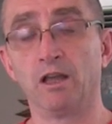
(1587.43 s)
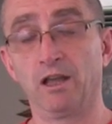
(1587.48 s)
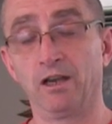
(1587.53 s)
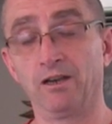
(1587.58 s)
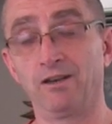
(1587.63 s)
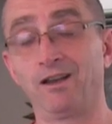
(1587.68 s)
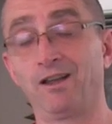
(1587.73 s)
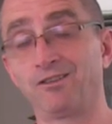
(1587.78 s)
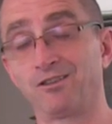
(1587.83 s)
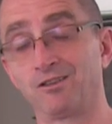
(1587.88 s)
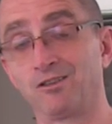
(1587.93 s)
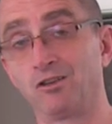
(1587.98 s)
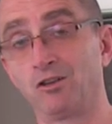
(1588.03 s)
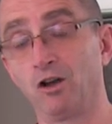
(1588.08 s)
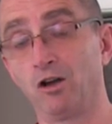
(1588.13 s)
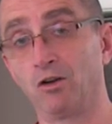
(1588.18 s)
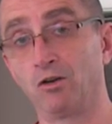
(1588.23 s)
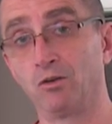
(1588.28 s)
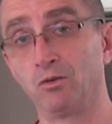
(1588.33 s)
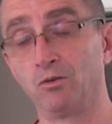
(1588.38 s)
and it doesn't
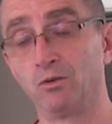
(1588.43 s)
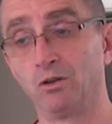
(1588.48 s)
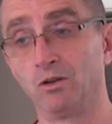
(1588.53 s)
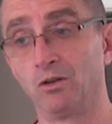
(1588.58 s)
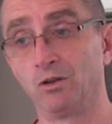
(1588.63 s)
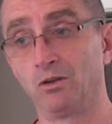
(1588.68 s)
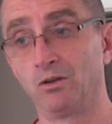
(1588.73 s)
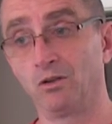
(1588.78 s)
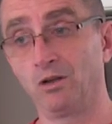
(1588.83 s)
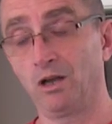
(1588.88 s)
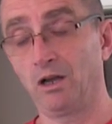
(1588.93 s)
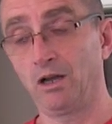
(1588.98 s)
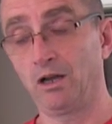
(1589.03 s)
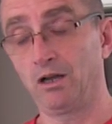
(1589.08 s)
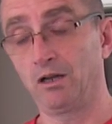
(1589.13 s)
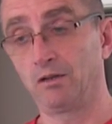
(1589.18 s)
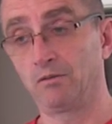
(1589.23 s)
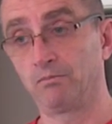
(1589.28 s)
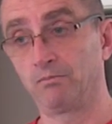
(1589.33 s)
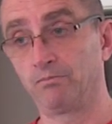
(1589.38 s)
go,
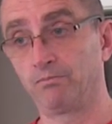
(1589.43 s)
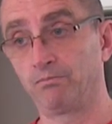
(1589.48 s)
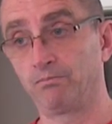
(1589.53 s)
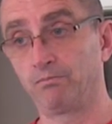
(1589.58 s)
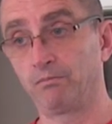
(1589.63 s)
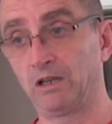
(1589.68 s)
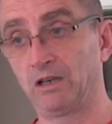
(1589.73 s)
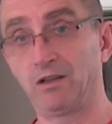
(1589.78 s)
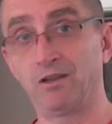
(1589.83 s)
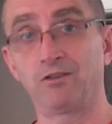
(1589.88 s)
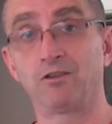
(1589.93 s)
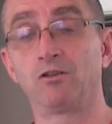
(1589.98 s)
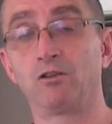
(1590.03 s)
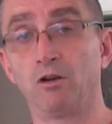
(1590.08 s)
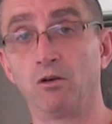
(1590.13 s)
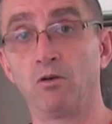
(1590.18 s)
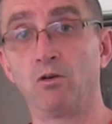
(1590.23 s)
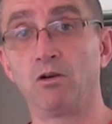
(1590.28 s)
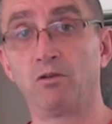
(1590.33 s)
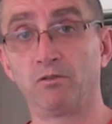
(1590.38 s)
um, it doesn't
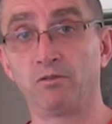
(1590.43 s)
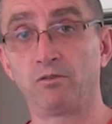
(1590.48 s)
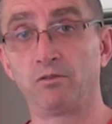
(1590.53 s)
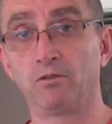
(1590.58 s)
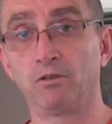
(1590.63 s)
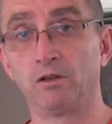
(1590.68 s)
go off,